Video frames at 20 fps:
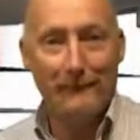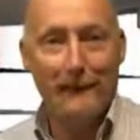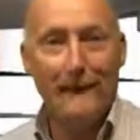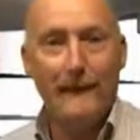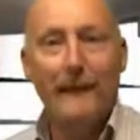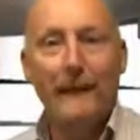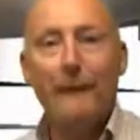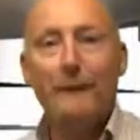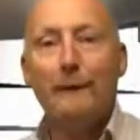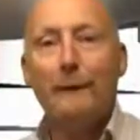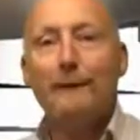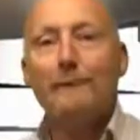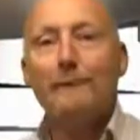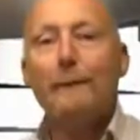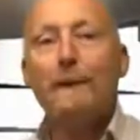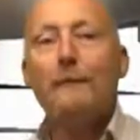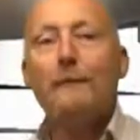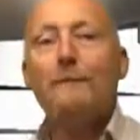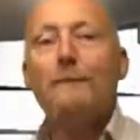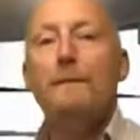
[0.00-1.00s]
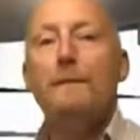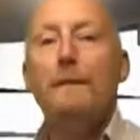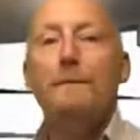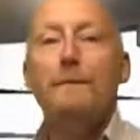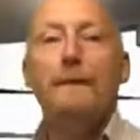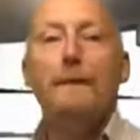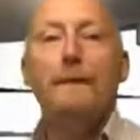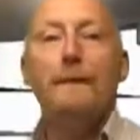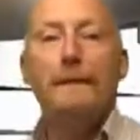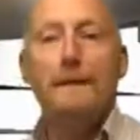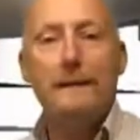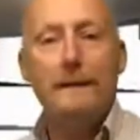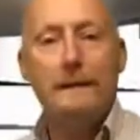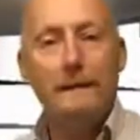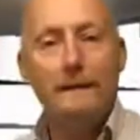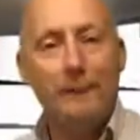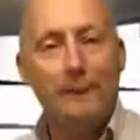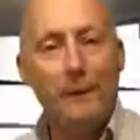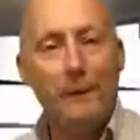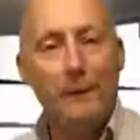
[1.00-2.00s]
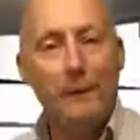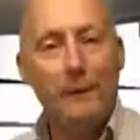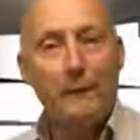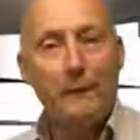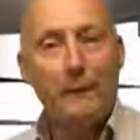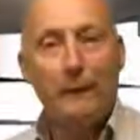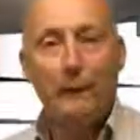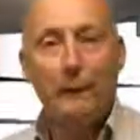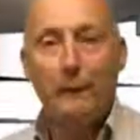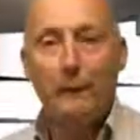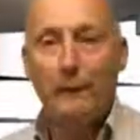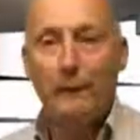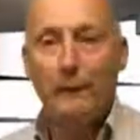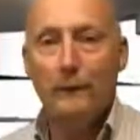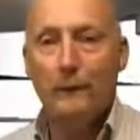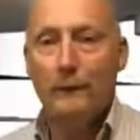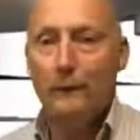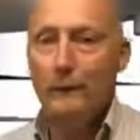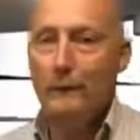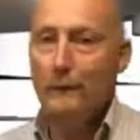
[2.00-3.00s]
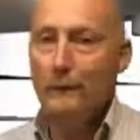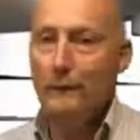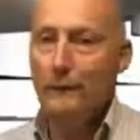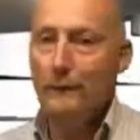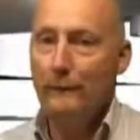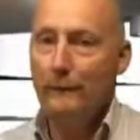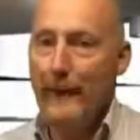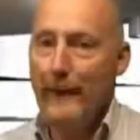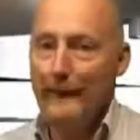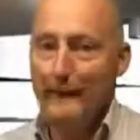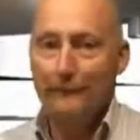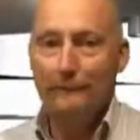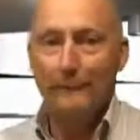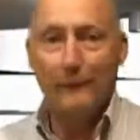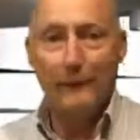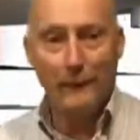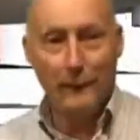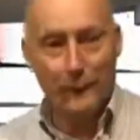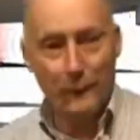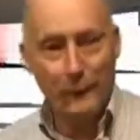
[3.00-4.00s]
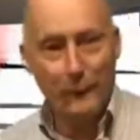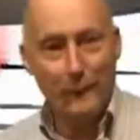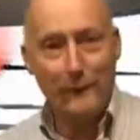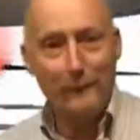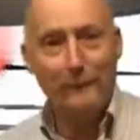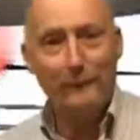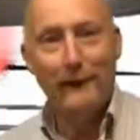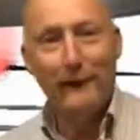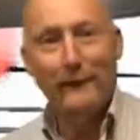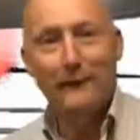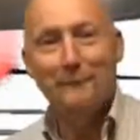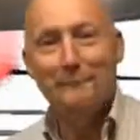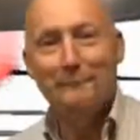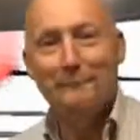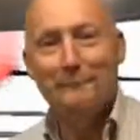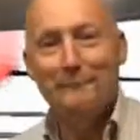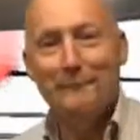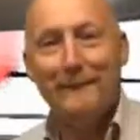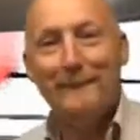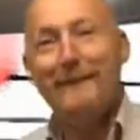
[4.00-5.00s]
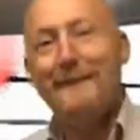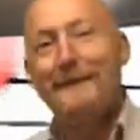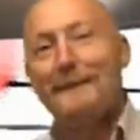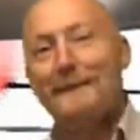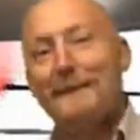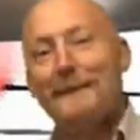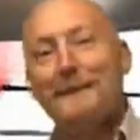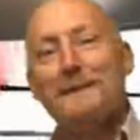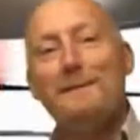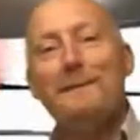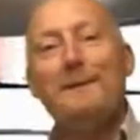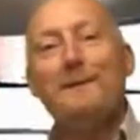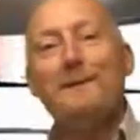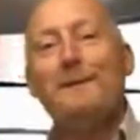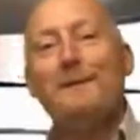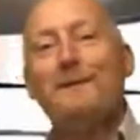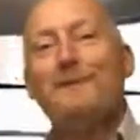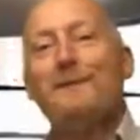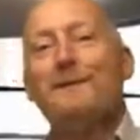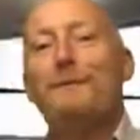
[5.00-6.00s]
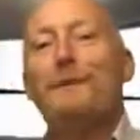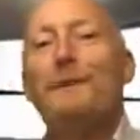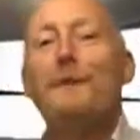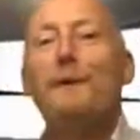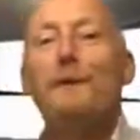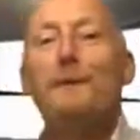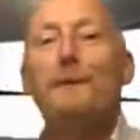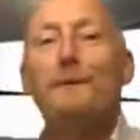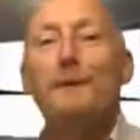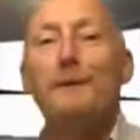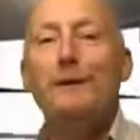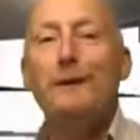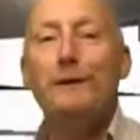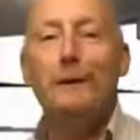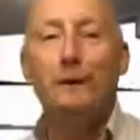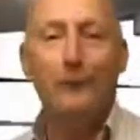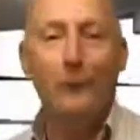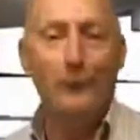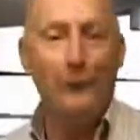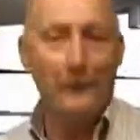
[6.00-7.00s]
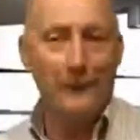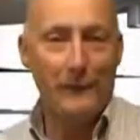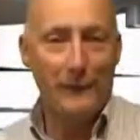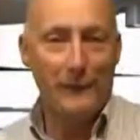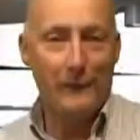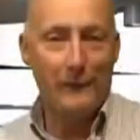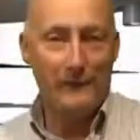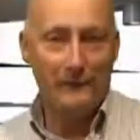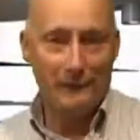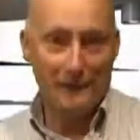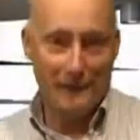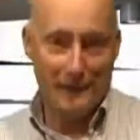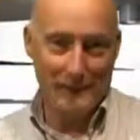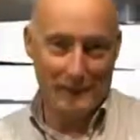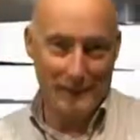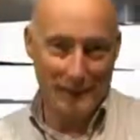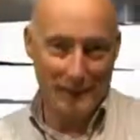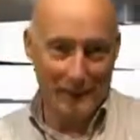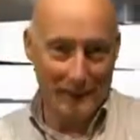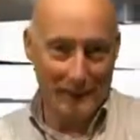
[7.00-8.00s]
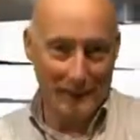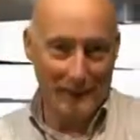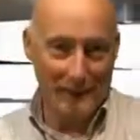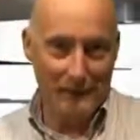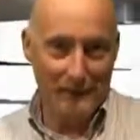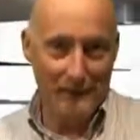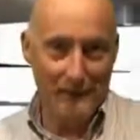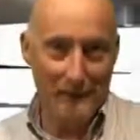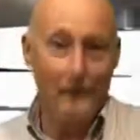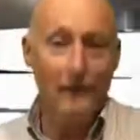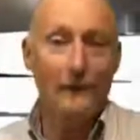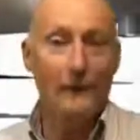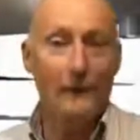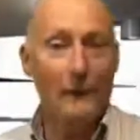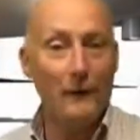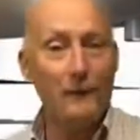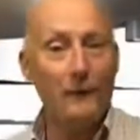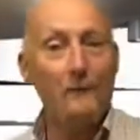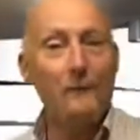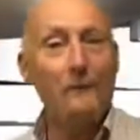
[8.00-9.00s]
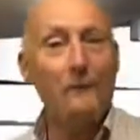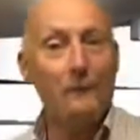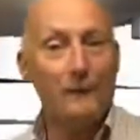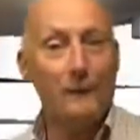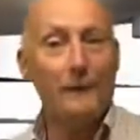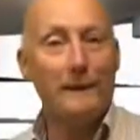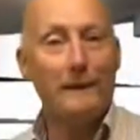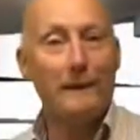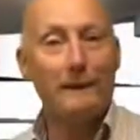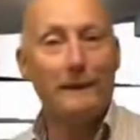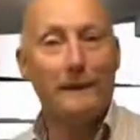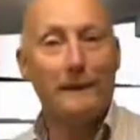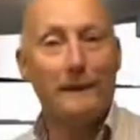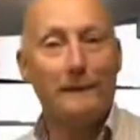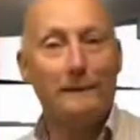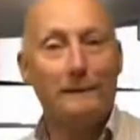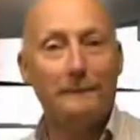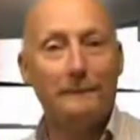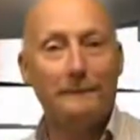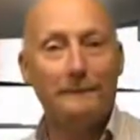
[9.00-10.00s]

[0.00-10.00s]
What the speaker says: Anyway, remember, this is the program that helps you lose more fat in no time flat. This is Mark Moxham wishing you all the best until next time on Dropping the Fat.